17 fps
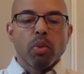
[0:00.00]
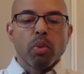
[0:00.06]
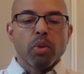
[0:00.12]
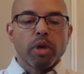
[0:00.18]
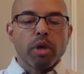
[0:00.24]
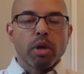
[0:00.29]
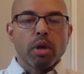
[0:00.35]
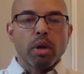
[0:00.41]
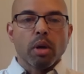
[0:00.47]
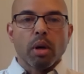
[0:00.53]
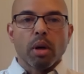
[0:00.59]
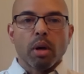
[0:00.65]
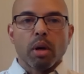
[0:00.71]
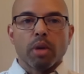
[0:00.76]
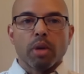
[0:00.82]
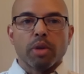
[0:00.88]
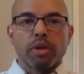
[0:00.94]
We
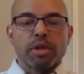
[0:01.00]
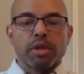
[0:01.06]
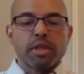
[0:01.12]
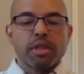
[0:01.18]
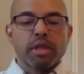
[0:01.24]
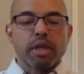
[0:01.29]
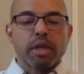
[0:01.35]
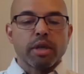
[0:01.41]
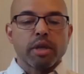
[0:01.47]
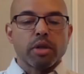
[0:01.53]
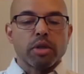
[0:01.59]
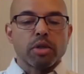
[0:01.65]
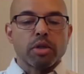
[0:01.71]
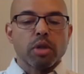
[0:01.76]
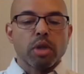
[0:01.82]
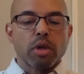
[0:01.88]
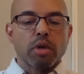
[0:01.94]
are the descendants
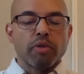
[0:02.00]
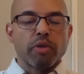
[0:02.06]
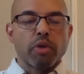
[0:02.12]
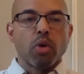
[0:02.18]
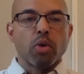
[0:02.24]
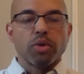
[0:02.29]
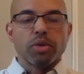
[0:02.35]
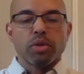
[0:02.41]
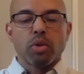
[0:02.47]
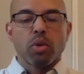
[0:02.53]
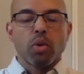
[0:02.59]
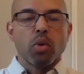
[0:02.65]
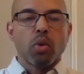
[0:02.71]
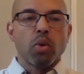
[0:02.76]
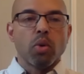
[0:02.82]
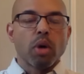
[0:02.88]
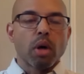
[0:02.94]
of those
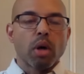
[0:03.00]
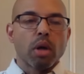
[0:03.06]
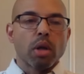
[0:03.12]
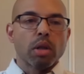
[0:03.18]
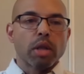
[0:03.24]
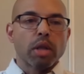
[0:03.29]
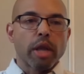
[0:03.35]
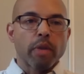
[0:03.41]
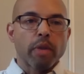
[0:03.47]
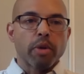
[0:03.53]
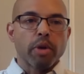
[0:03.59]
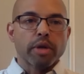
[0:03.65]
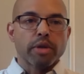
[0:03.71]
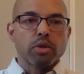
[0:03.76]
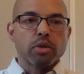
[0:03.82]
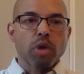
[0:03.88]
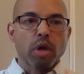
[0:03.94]
who labored,
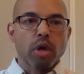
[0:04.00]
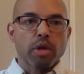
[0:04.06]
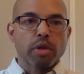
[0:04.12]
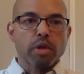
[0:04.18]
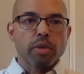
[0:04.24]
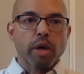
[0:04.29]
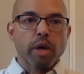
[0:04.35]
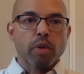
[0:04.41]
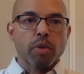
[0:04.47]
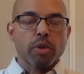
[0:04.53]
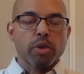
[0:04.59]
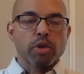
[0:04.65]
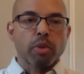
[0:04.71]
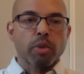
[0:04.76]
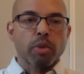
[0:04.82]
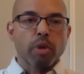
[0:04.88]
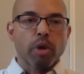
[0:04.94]
as you talked about,
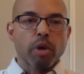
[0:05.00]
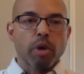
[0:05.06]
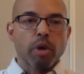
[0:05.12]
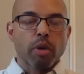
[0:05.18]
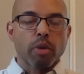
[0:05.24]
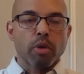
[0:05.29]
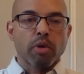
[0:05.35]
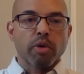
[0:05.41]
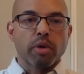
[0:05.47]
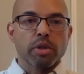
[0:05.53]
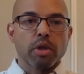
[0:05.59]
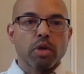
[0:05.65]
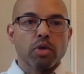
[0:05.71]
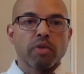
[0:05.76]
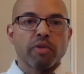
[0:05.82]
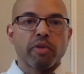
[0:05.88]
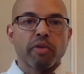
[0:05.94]
Bishop Barber, in this
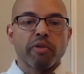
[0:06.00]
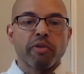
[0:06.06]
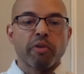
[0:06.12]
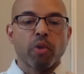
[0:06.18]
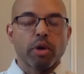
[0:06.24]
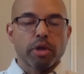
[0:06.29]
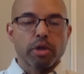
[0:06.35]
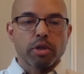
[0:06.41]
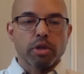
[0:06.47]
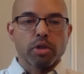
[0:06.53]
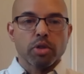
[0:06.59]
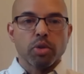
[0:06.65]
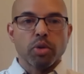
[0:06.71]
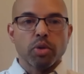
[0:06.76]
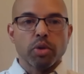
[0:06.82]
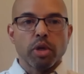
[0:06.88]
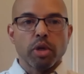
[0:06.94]
country for
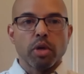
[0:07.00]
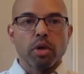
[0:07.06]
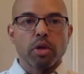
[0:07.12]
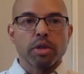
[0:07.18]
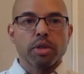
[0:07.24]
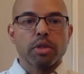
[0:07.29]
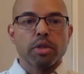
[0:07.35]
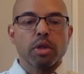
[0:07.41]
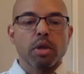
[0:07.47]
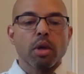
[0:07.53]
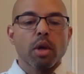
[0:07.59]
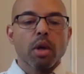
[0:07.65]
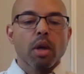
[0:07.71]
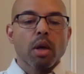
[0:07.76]
402 years,